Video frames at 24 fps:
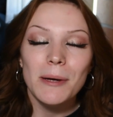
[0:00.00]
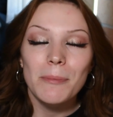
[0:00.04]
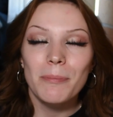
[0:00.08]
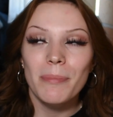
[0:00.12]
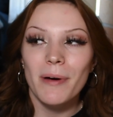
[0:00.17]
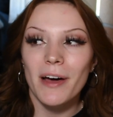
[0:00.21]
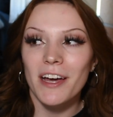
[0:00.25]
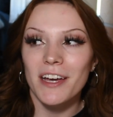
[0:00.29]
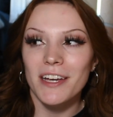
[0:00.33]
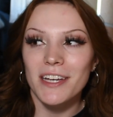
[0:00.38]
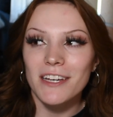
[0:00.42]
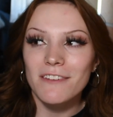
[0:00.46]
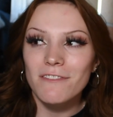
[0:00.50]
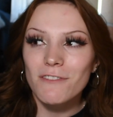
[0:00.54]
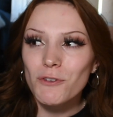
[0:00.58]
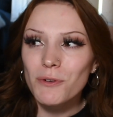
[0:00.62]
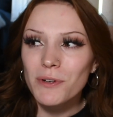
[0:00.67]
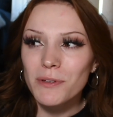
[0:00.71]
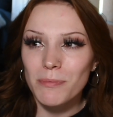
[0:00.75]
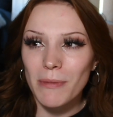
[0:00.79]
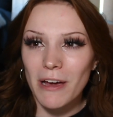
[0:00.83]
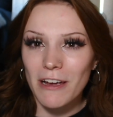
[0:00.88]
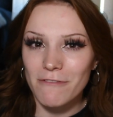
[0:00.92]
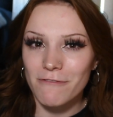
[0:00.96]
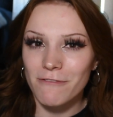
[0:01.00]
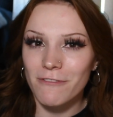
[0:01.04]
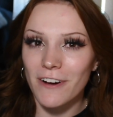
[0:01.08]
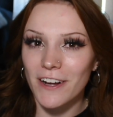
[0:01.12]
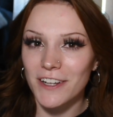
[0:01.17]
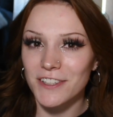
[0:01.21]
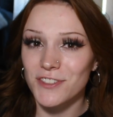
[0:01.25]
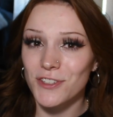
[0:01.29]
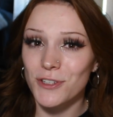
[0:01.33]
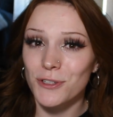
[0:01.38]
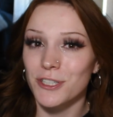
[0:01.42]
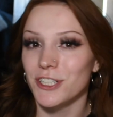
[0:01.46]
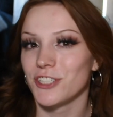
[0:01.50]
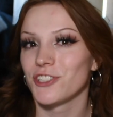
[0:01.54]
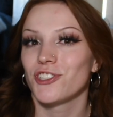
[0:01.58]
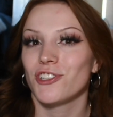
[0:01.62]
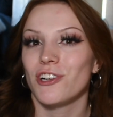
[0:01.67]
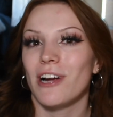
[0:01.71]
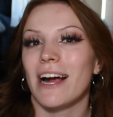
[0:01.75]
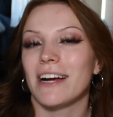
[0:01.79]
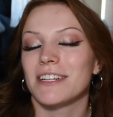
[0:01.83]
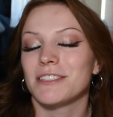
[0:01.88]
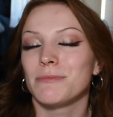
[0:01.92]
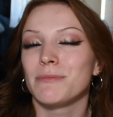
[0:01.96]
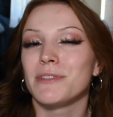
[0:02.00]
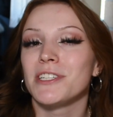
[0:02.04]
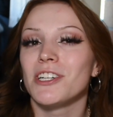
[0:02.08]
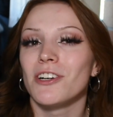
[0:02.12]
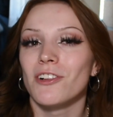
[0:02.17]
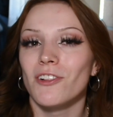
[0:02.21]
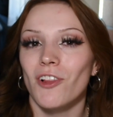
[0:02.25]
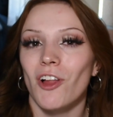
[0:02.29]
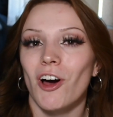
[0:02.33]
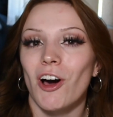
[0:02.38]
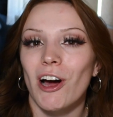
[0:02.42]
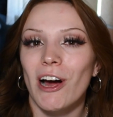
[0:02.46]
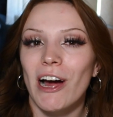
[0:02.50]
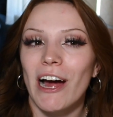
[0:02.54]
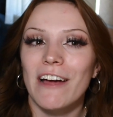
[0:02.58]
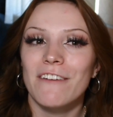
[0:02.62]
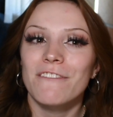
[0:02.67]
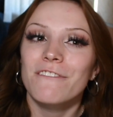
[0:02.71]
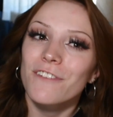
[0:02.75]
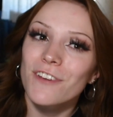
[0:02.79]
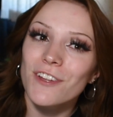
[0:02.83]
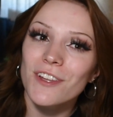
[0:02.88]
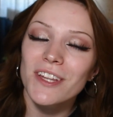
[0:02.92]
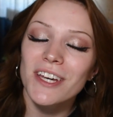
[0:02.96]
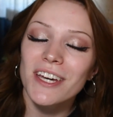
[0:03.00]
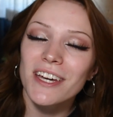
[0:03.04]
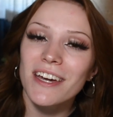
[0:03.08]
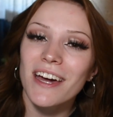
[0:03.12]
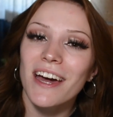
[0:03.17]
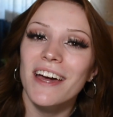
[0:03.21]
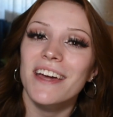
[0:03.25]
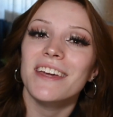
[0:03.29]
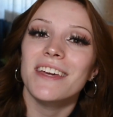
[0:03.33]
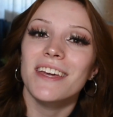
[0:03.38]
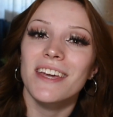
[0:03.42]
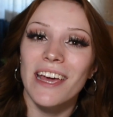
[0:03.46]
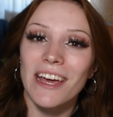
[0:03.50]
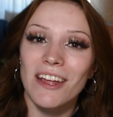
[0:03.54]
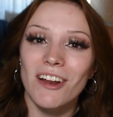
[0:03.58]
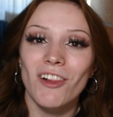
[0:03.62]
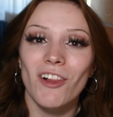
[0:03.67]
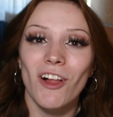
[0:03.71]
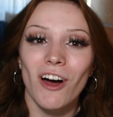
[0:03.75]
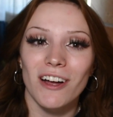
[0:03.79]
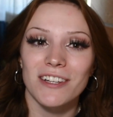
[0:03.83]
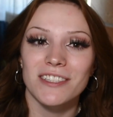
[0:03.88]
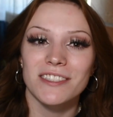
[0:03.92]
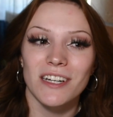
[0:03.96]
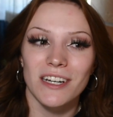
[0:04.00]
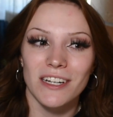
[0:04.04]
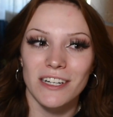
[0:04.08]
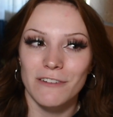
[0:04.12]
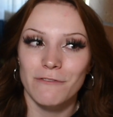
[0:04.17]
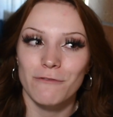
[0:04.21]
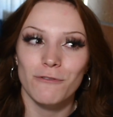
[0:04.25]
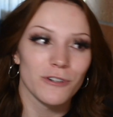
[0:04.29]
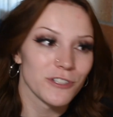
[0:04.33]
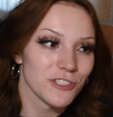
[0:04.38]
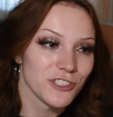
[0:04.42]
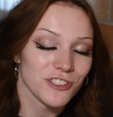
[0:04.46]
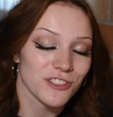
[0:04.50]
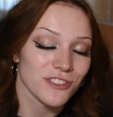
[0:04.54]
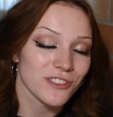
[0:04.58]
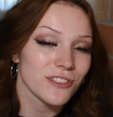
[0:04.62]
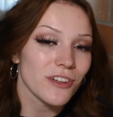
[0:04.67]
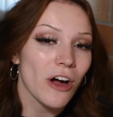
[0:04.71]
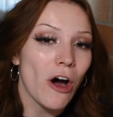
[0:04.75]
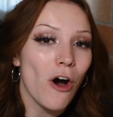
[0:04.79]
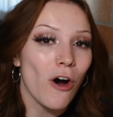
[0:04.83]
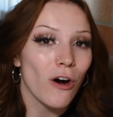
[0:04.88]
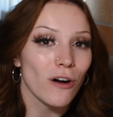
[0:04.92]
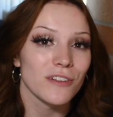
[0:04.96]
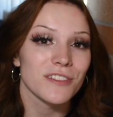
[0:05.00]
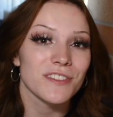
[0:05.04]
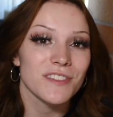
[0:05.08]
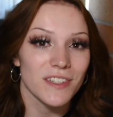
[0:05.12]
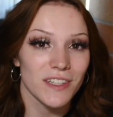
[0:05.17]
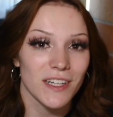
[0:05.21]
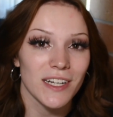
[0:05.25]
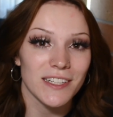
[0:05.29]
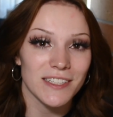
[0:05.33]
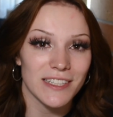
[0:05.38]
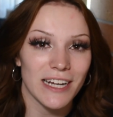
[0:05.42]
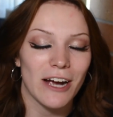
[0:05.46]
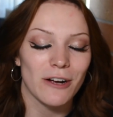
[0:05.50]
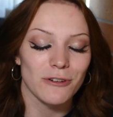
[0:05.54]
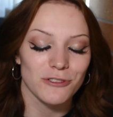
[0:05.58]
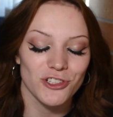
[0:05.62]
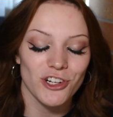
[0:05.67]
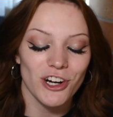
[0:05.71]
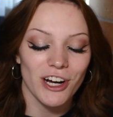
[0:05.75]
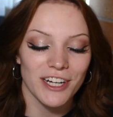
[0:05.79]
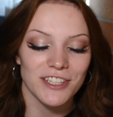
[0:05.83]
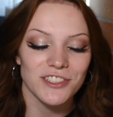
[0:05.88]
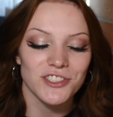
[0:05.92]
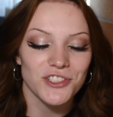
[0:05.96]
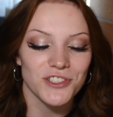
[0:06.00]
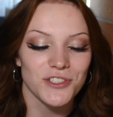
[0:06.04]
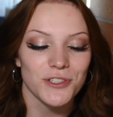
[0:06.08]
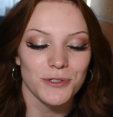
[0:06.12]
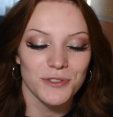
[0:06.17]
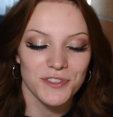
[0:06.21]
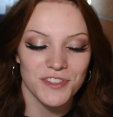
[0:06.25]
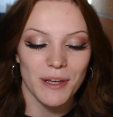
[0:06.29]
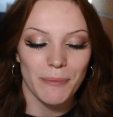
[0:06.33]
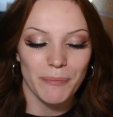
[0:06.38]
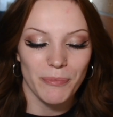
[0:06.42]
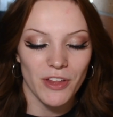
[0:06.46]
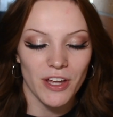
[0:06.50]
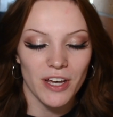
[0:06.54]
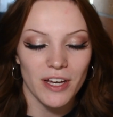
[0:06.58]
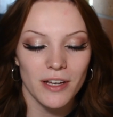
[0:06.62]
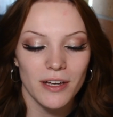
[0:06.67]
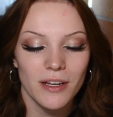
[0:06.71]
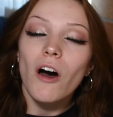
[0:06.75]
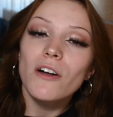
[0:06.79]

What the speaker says: But even with my friends who distract me a lot, I feel like I get a lot done if we're just all sitting down trying to do something.